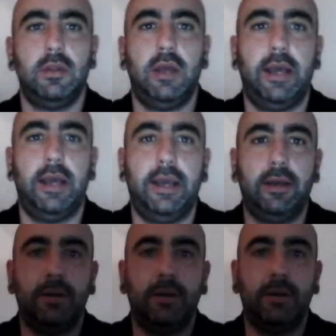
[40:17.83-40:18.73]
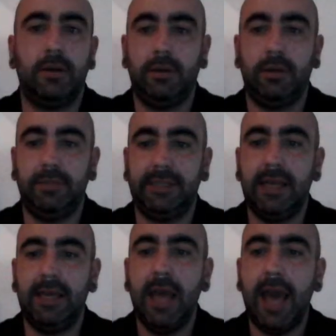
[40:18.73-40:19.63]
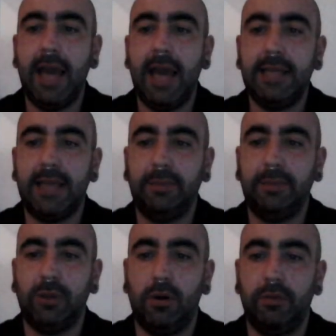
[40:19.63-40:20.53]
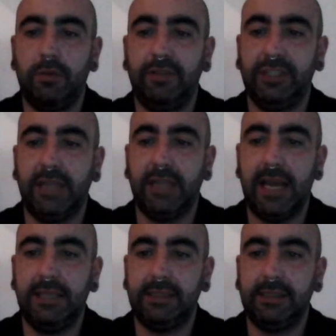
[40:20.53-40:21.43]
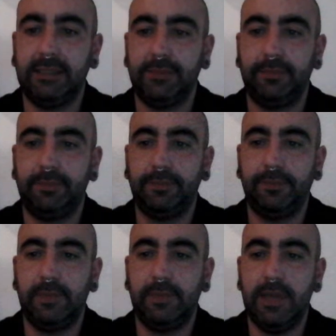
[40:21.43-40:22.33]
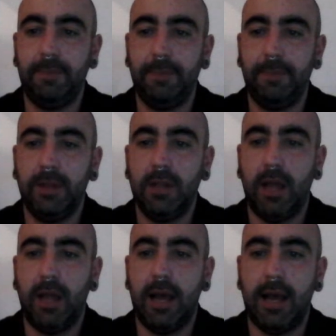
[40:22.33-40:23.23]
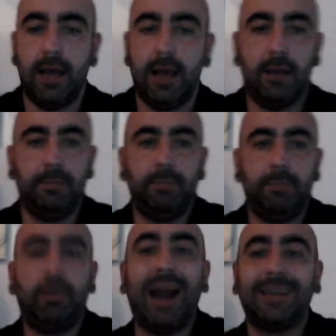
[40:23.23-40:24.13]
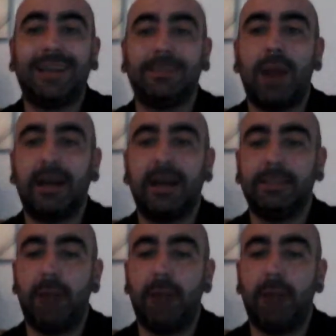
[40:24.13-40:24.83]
Let me see. Any tips on visualize? Yep. Practice. Practice.